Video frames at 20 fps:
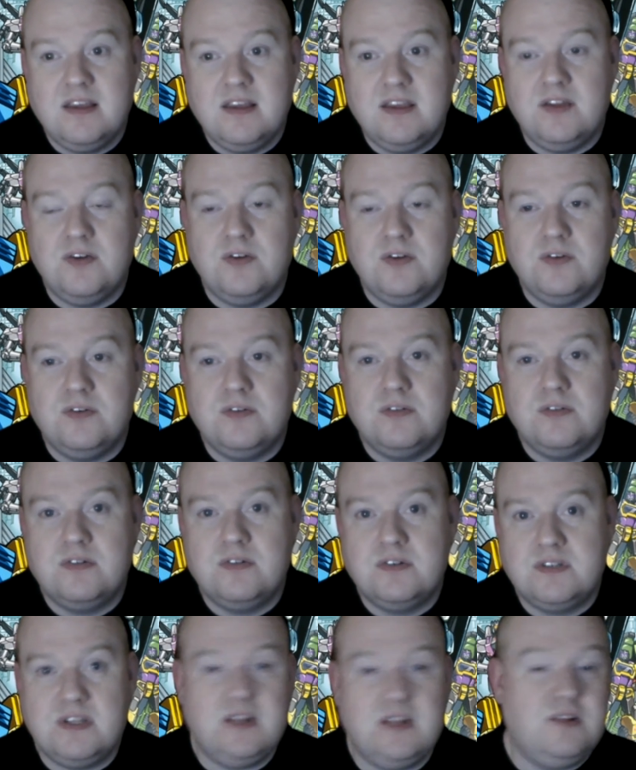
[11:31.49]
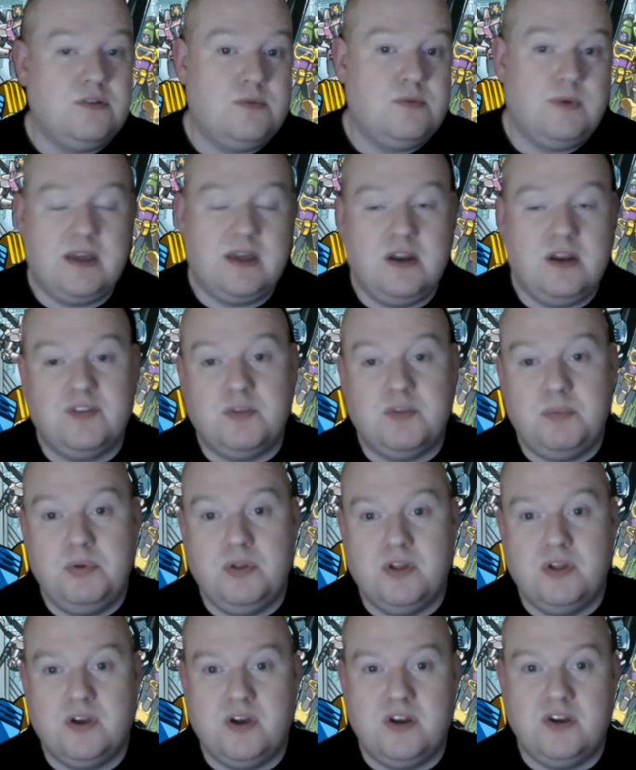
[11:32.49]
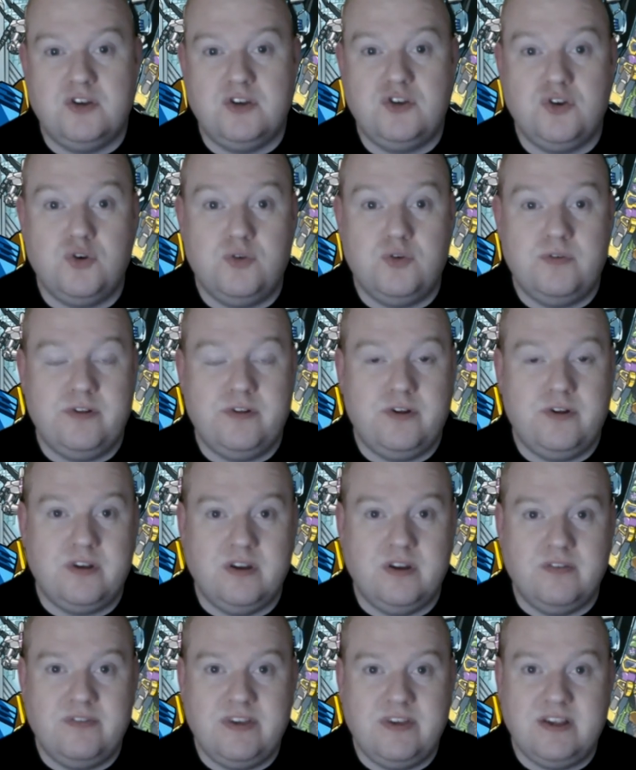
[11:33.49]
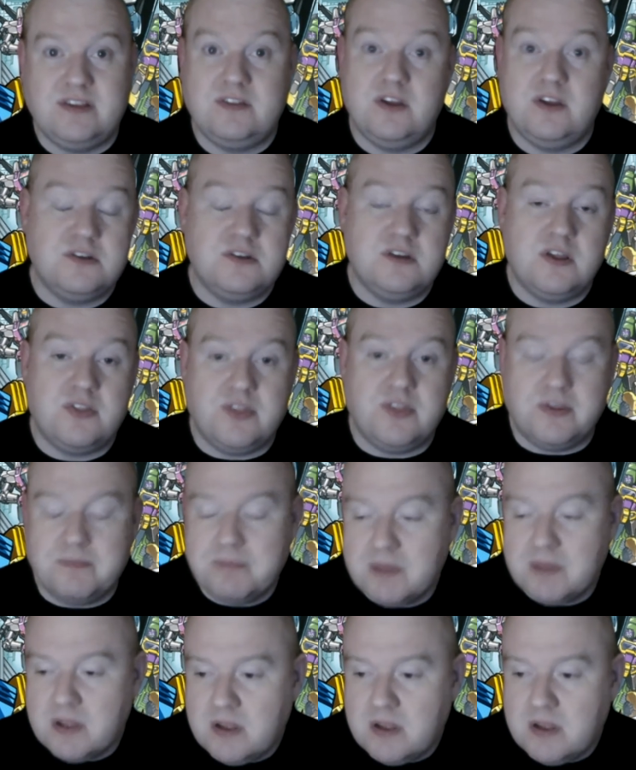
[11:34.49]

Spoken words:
You know, still quick enough to pull a gun and shoot Overlord in the face, does nothing.